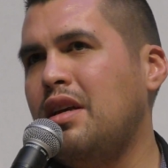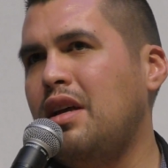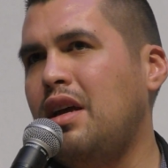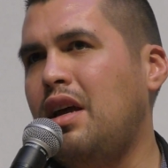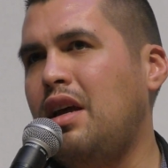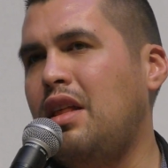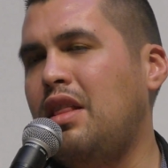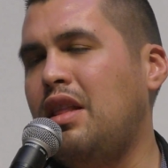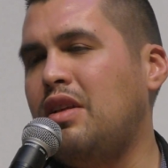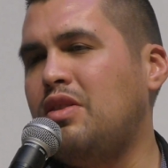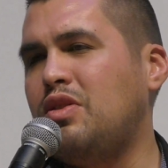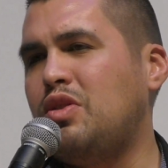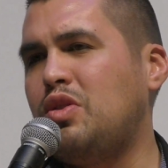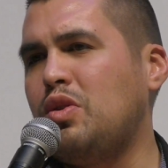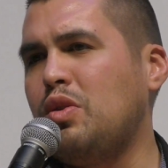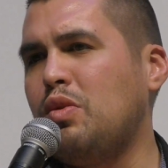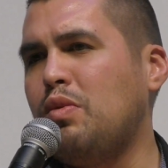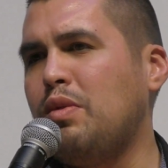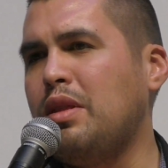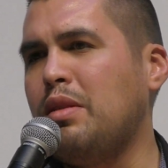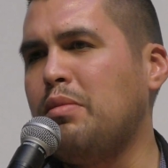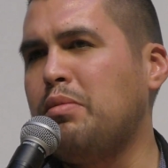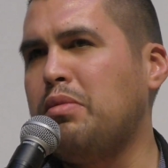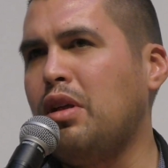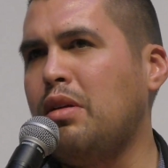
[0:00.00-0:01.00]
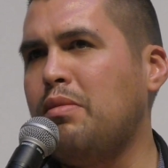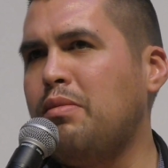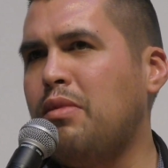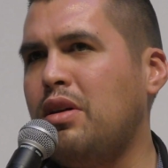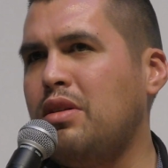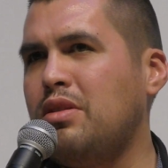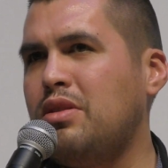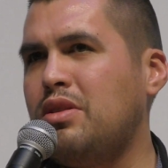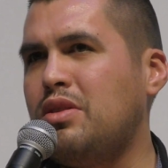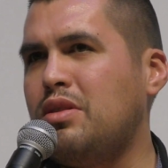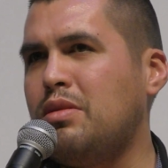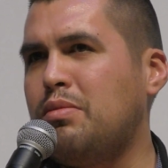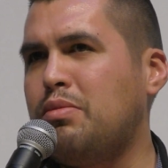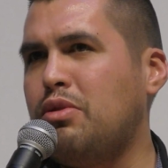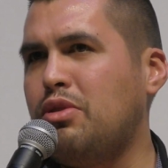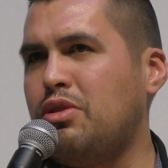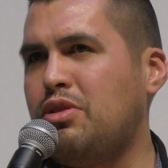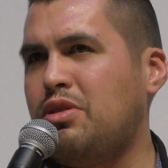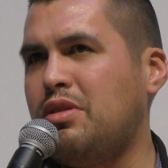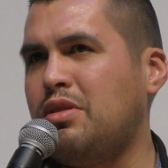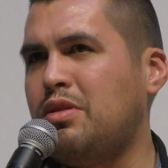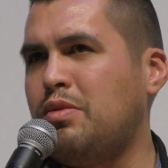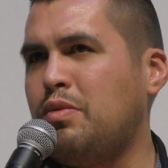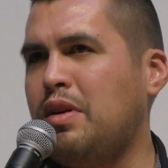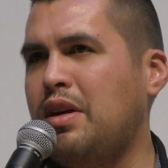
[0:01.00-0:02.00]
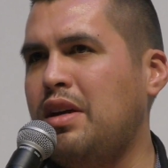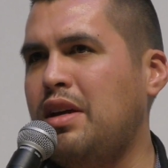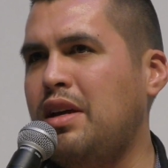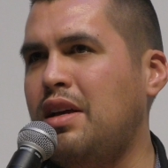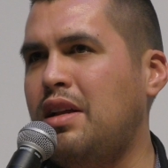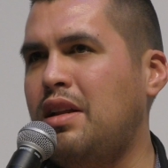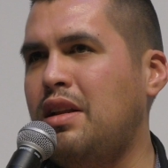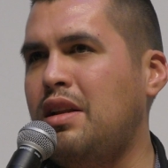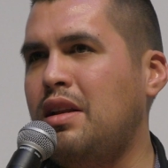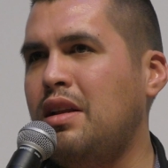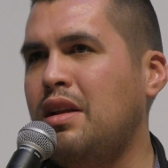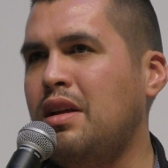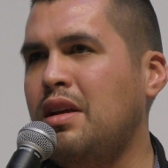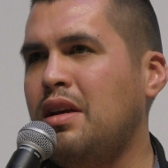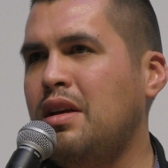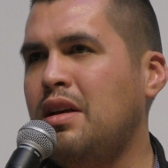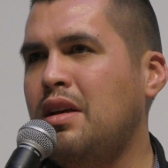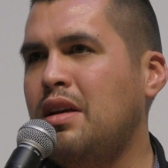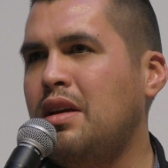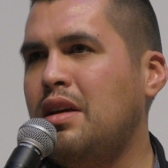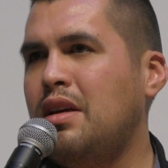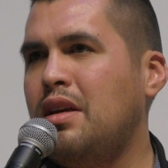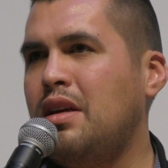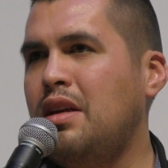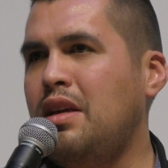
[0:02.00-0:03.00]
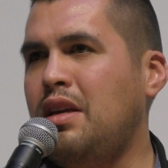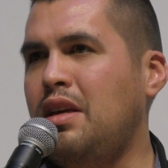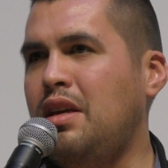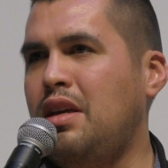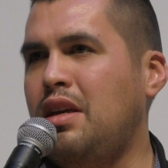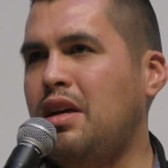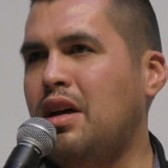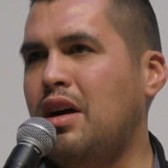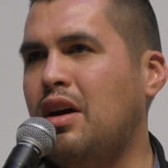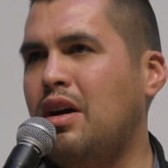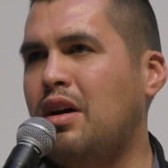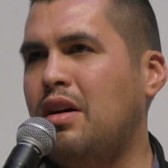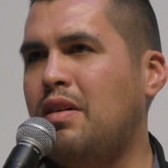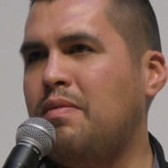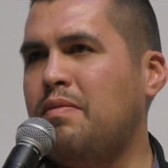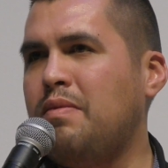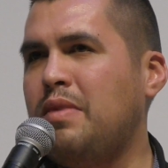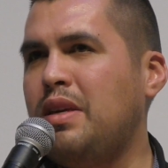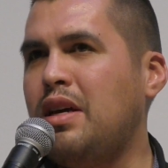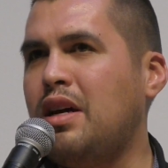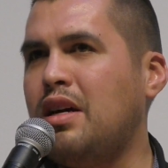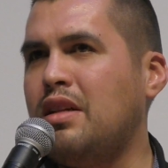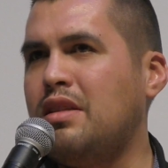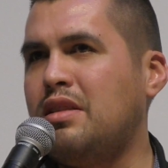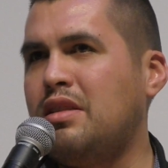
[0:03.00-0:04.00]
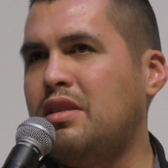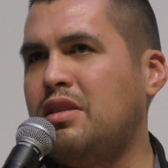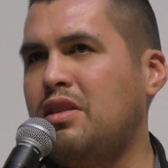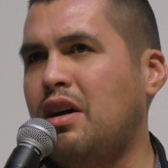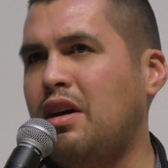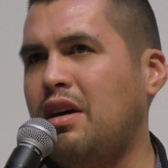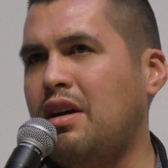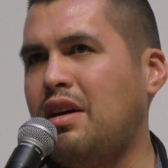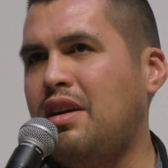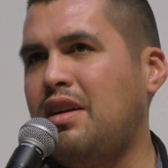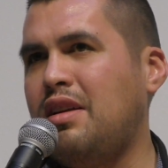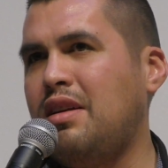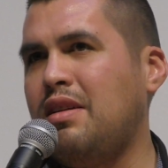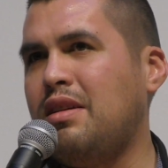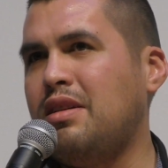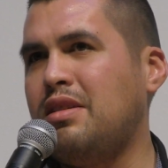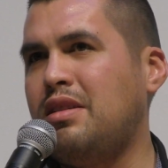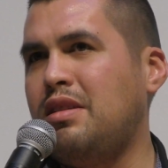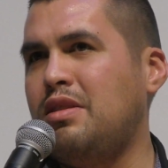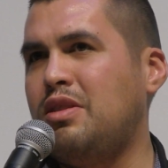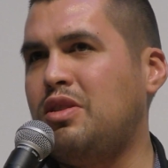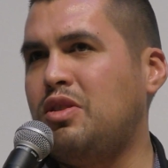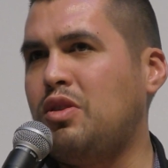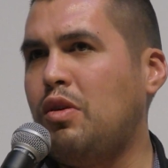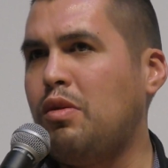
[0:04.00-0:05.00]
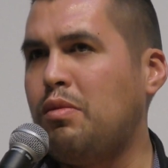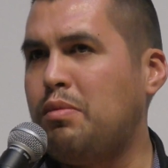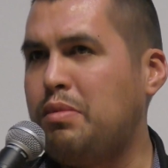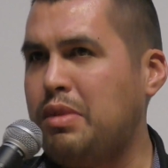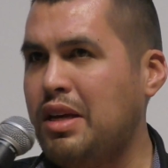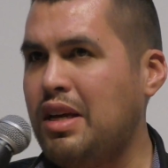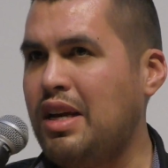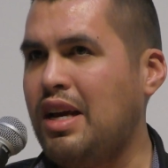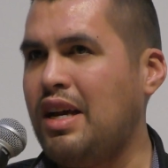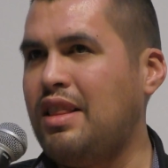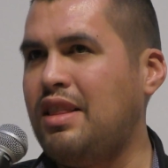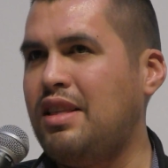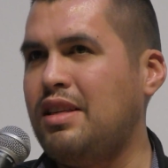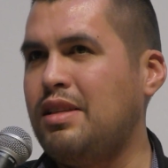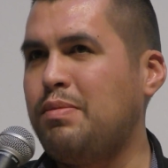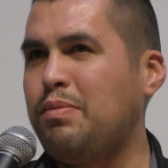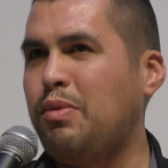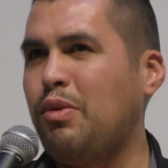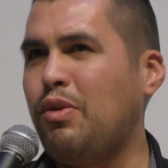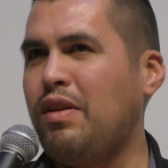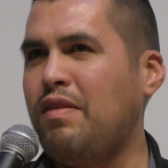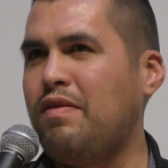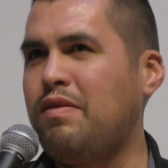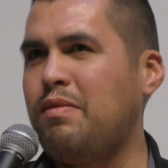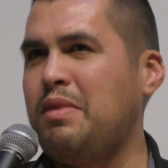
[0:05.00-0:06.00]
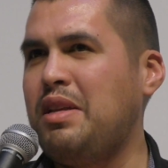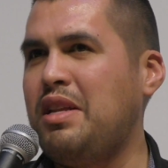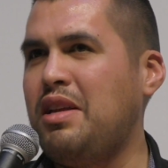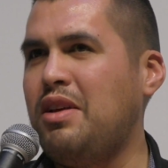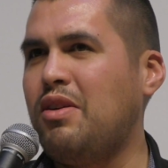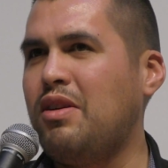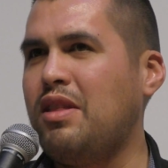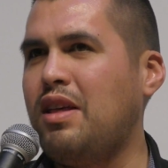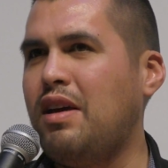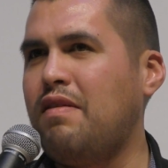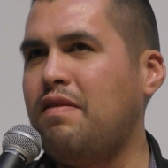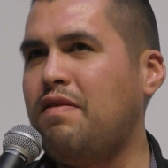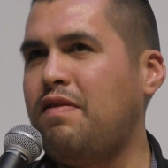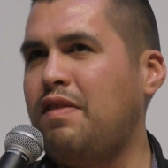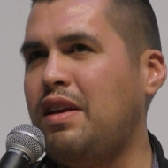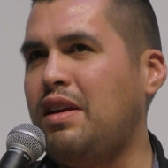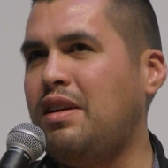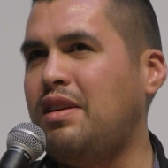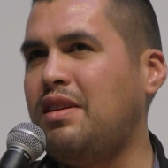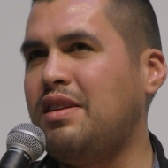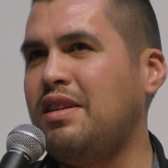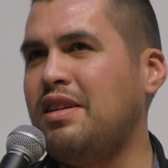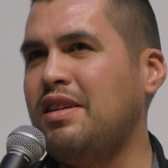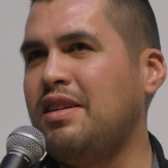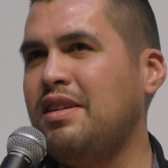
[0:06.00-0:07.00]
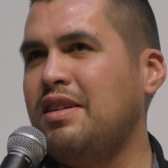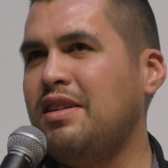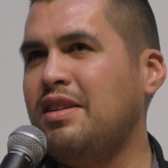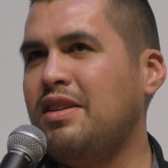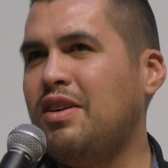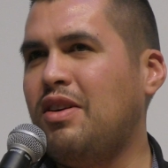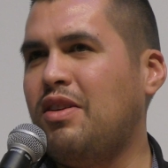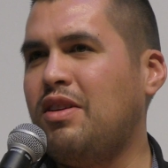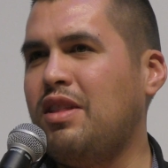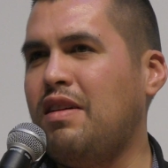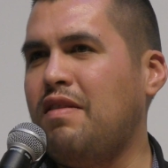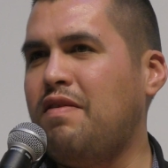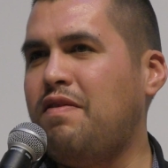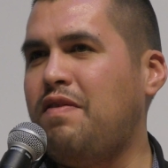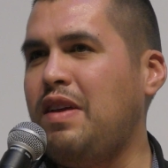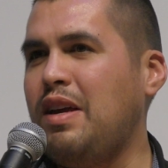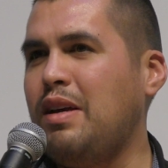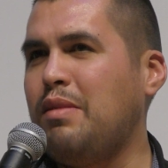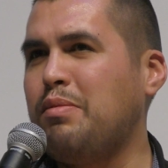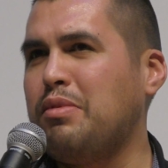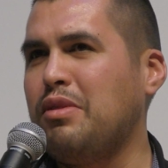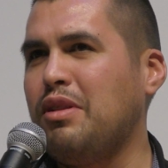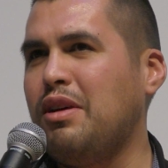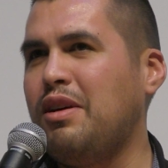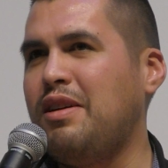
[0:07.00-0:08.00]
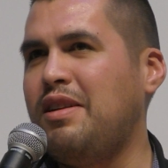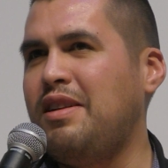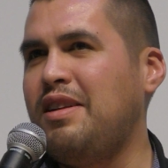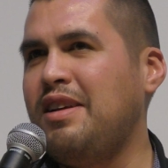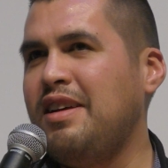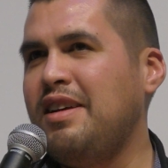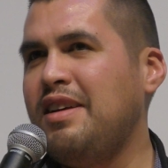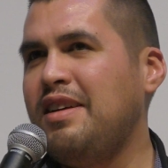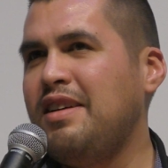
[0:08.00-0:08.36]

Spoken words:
And then so when the Blood Monster pushed his way in, he got stuck because he's so big at this point from eating all that fake blood.